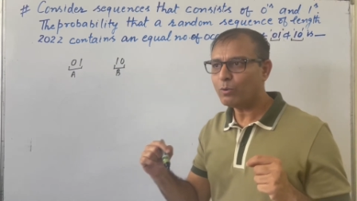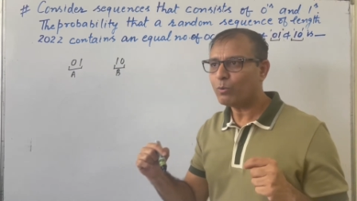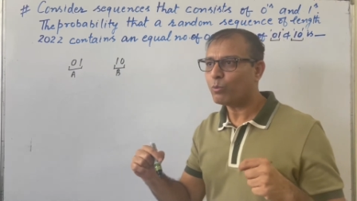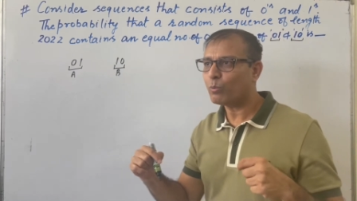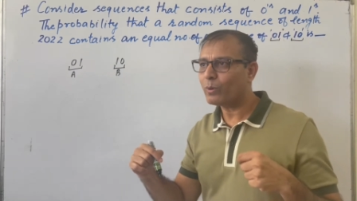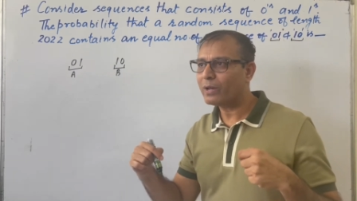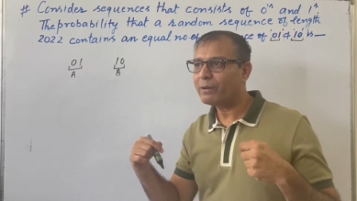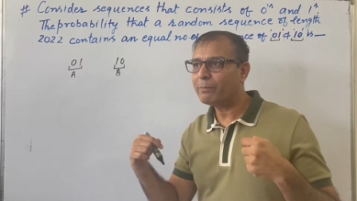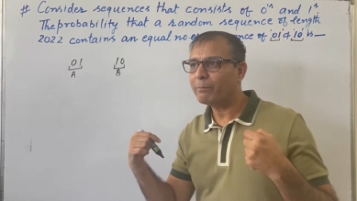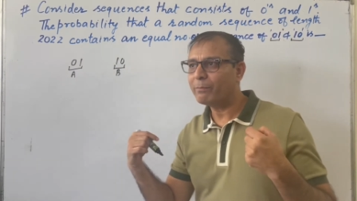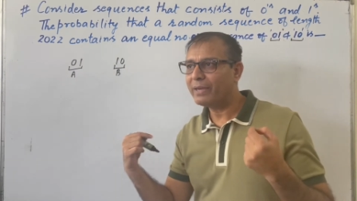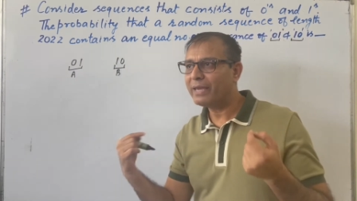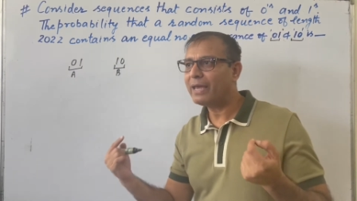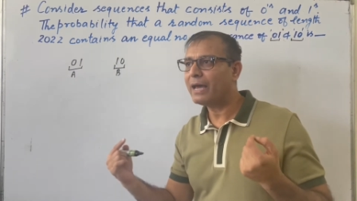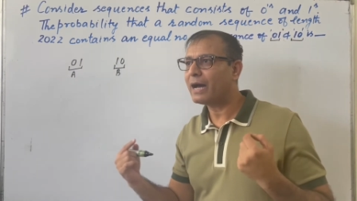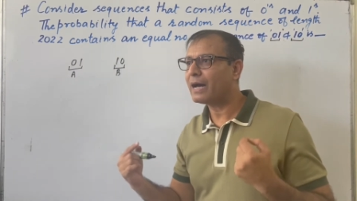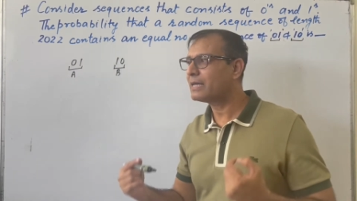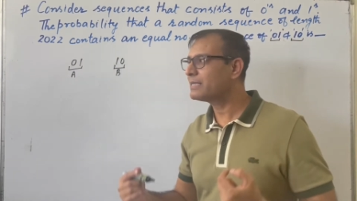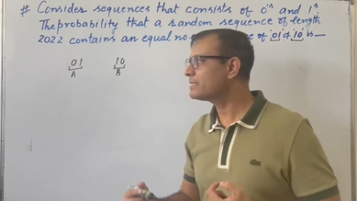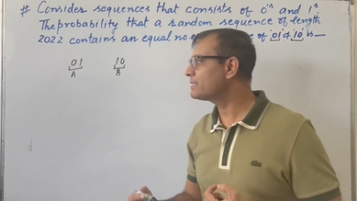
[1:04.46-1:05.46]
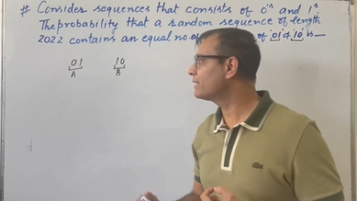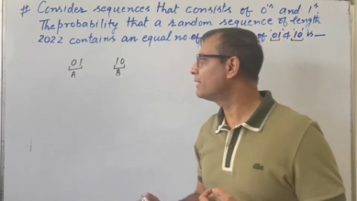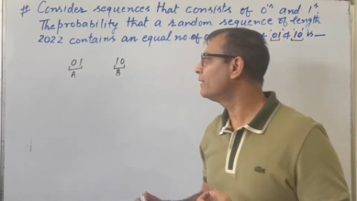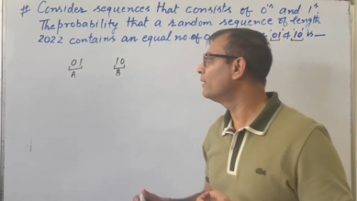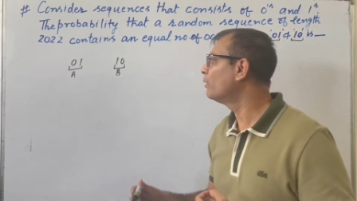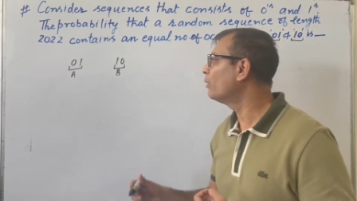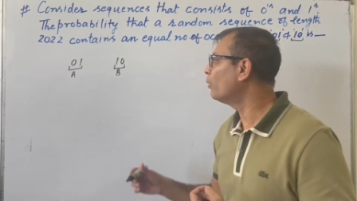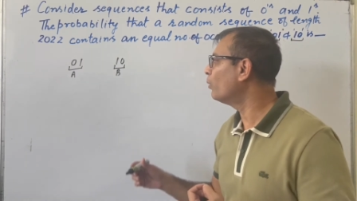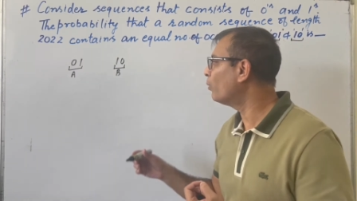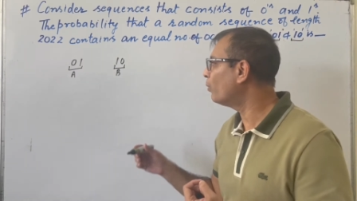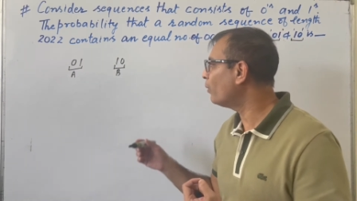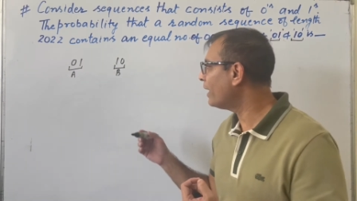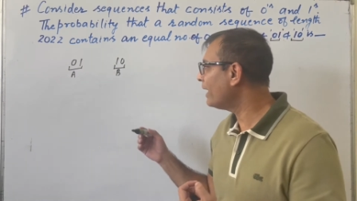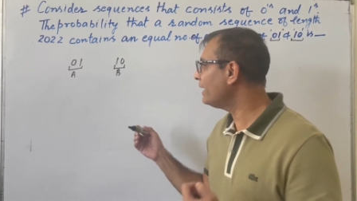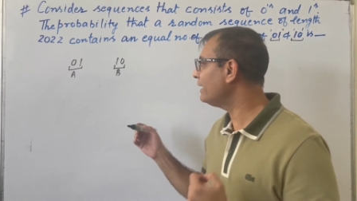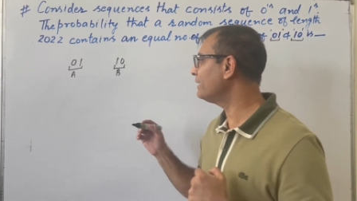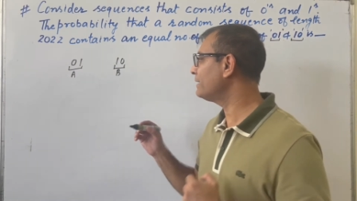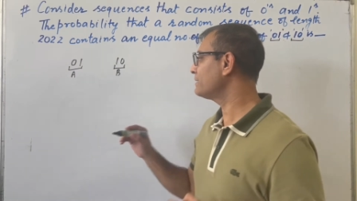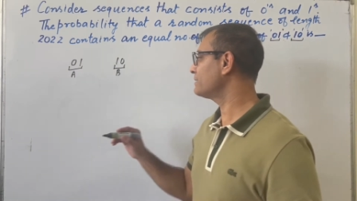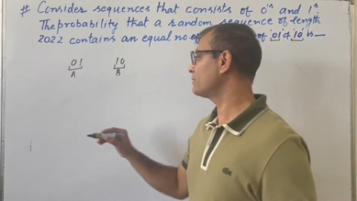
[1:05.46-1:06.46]
one may ask why
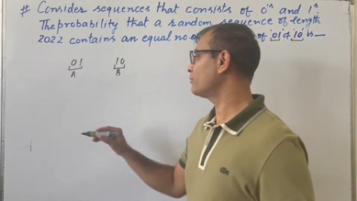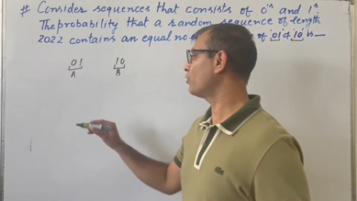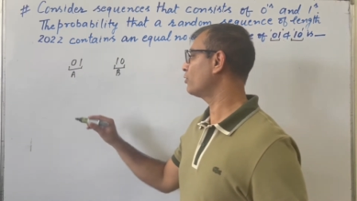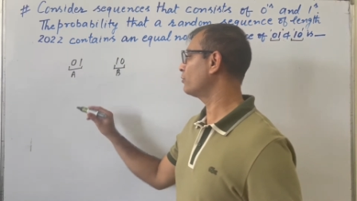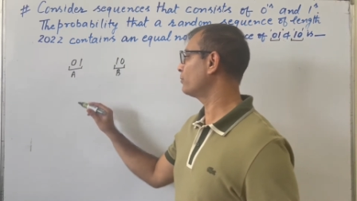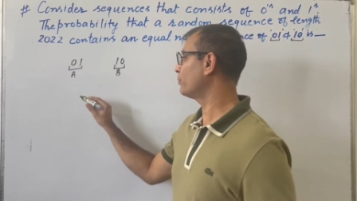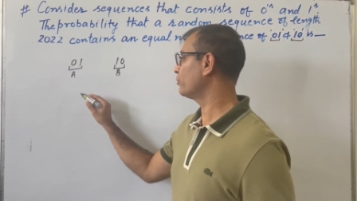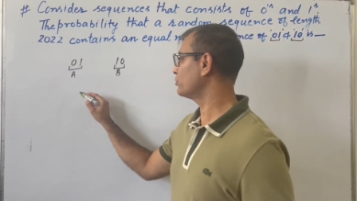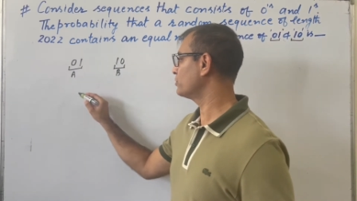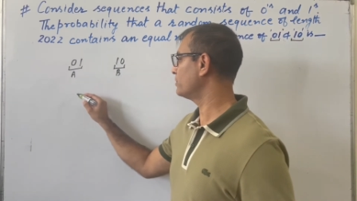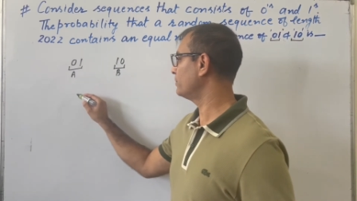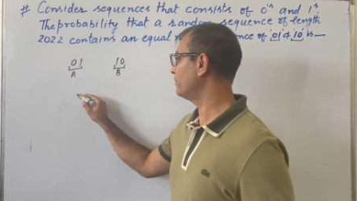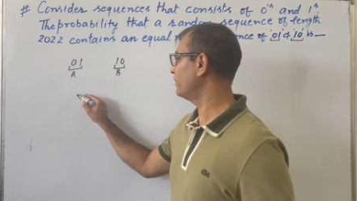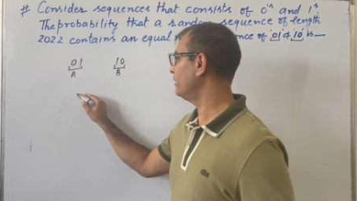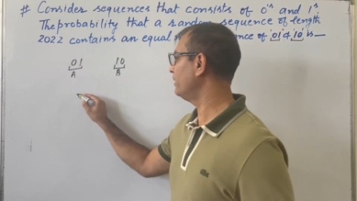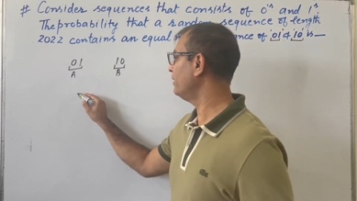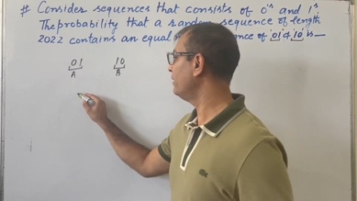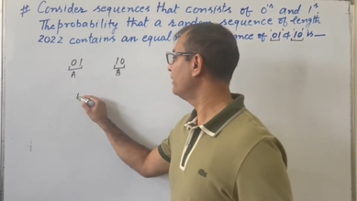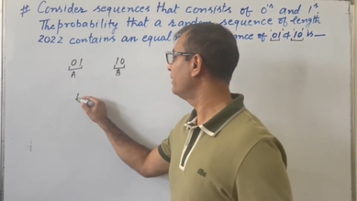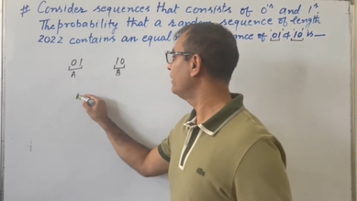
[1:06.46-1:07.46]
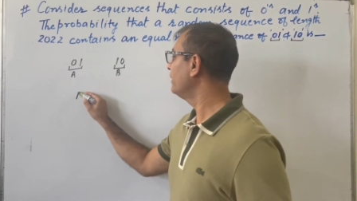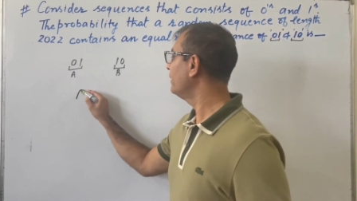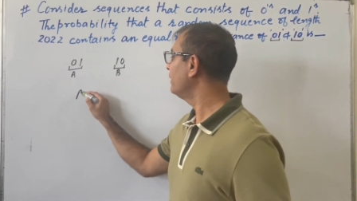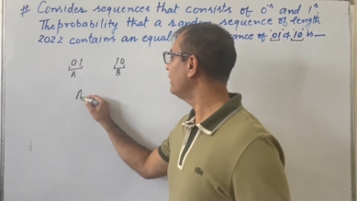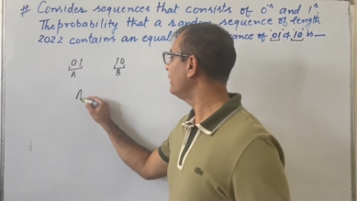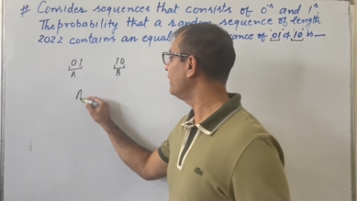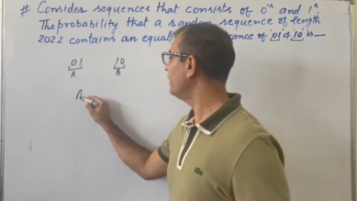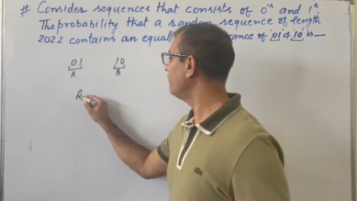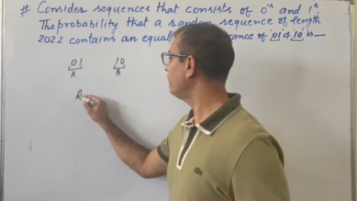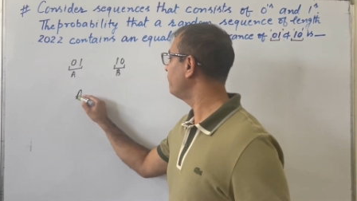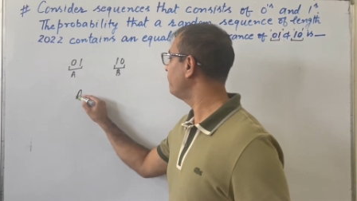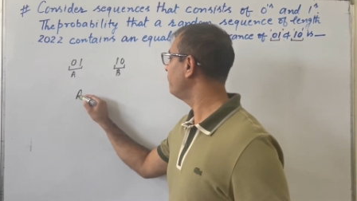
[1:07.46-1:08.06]
it is not possible. If